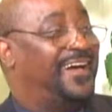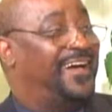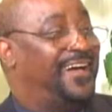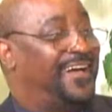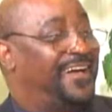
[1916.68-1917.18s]

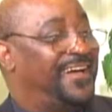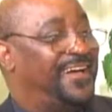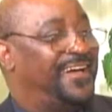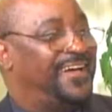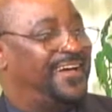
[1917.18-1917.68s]
Well,
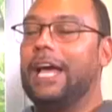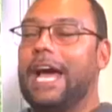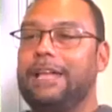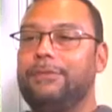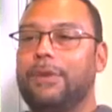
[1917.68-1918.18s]

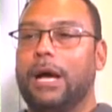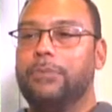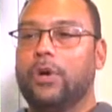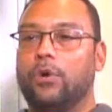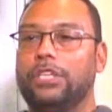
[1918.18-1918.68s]

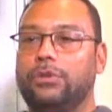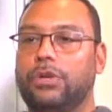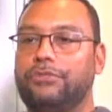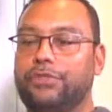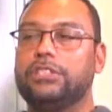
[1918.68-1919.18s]
I'm going to
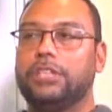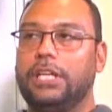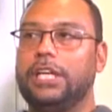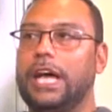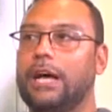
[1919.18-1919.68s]

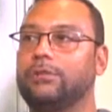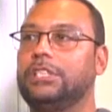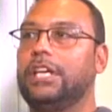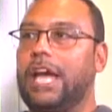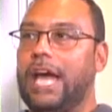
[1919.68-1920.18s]
officially announce
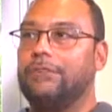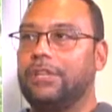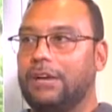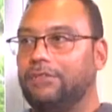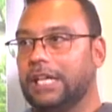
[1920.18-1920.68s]
it
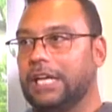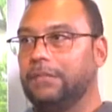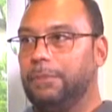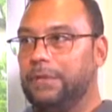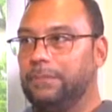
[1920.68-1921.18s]
after I fill out
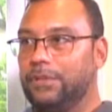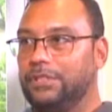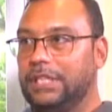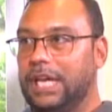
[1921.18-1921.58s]
the papers